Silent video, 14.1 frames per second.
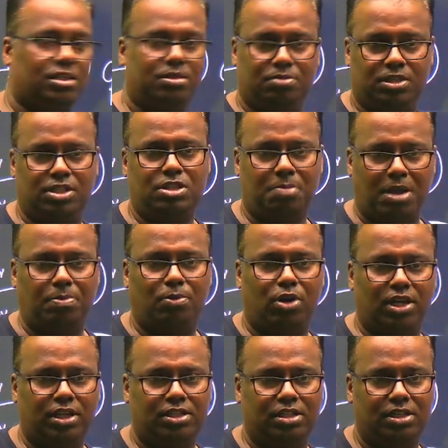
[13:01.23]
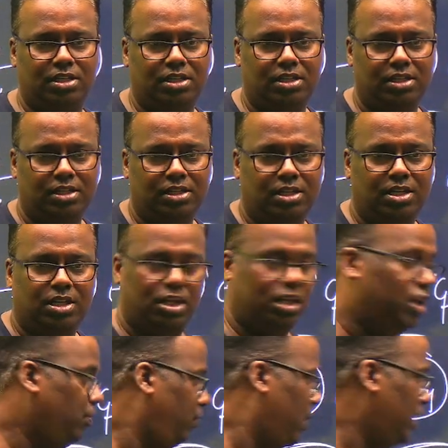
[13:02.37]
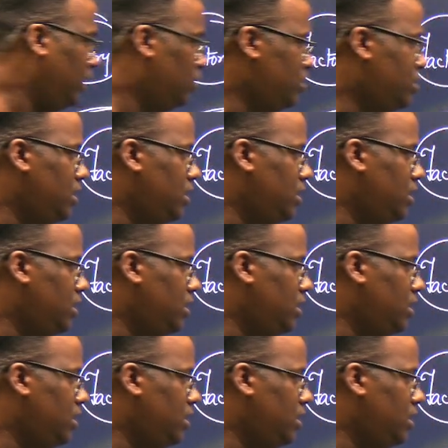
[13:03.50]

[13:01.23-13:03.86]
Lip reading: this is the byproduct. If hydrogen